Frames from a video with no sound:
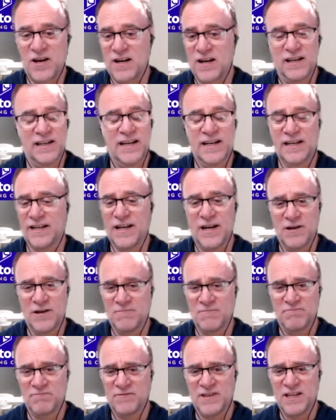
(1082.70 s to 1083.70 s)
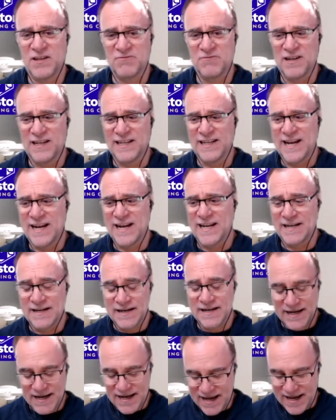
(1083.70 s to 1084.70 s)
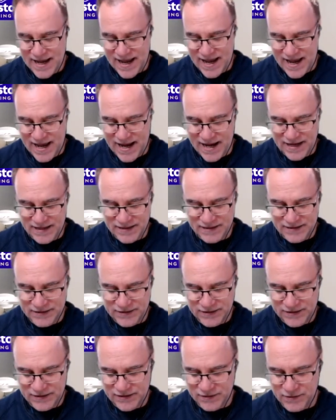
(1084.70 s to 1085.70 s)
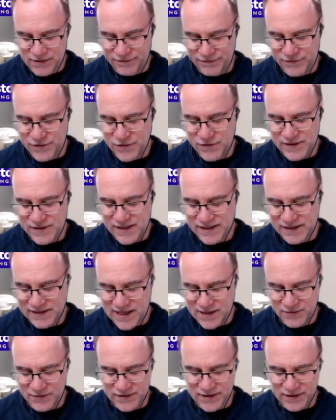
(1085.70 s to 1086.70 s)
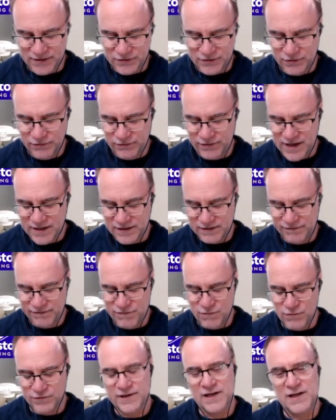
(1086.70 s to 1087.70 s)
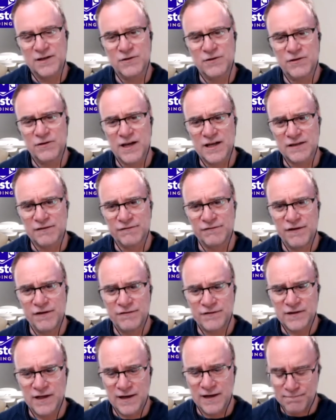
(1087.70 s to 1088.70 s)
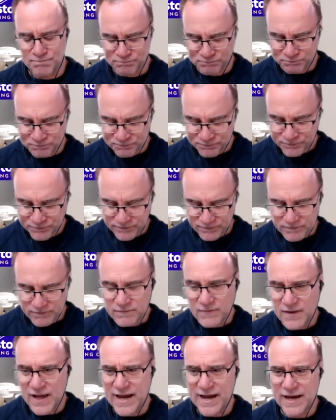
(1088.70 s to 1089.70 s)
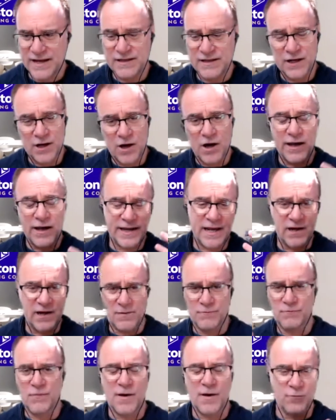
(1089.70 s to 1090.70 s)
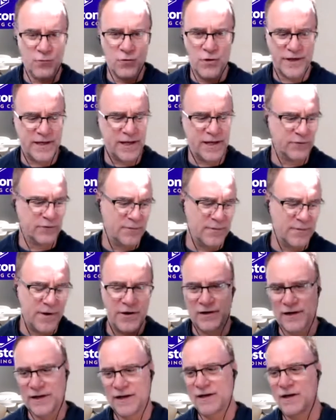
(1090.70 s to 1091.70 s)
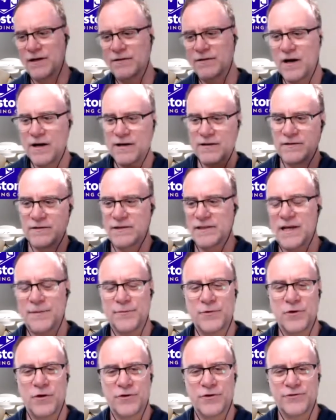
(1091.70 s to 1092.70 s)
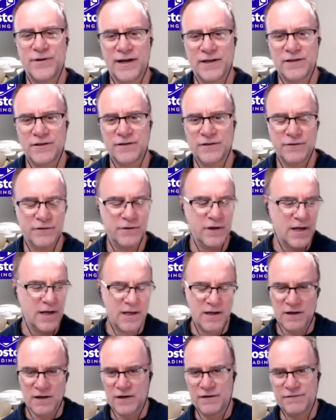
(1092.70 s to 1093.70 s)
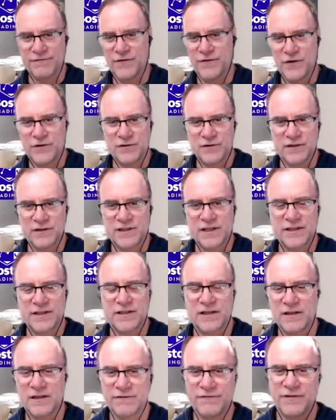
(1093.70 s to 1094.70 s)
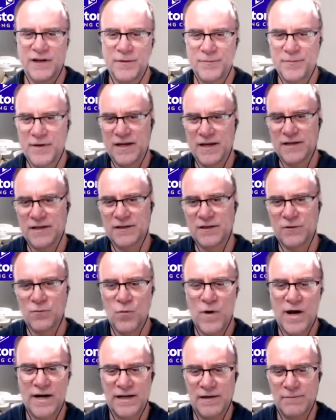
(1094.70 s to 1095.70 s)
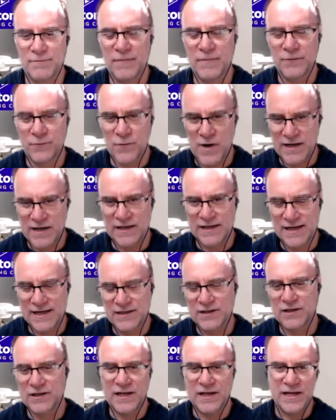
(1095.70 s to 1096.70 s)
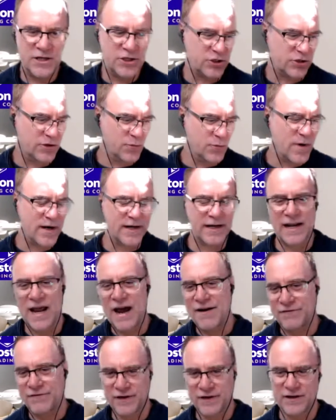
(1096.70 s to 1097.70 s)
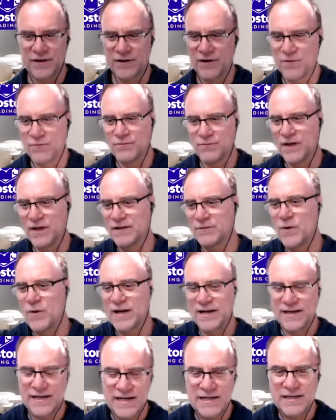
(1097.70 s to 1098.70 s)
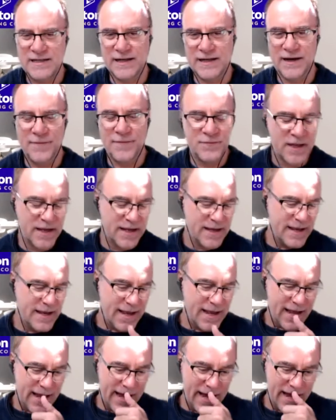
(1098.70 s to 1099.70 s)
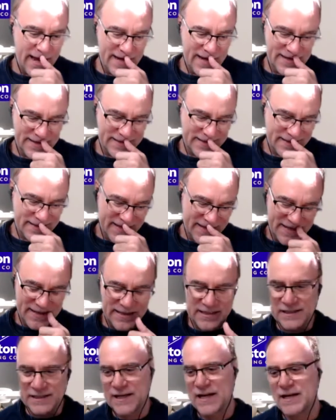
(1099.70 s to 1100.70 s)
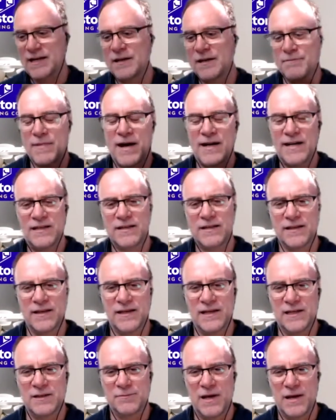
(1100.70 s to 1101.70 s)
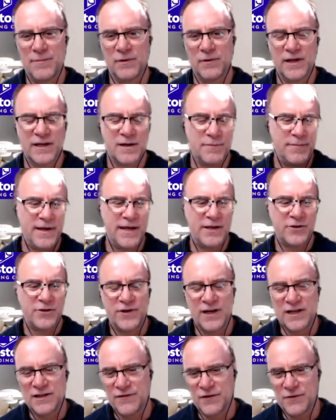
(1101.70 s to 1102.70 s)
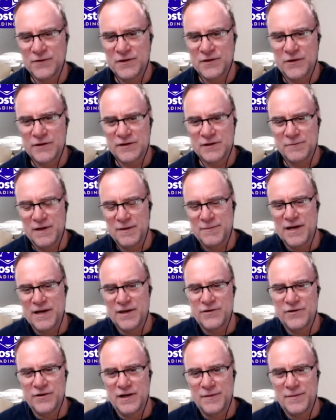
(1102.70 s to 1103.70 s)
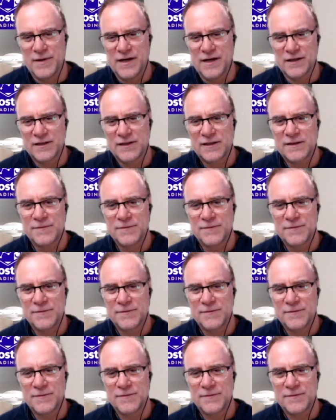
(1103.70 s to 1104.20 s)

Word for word: let it go, didn't really get it and a few years later, it was like 2014, 2015. And you know, again, I'm, I'm working remotely, and I, I subcontract to got a virtual assistant in the Philippines, and one in one in Indonesia, and one in Africa, and one in India. Yep. And sending money to these people, like a bank transfer, was costing me about thirty bucks.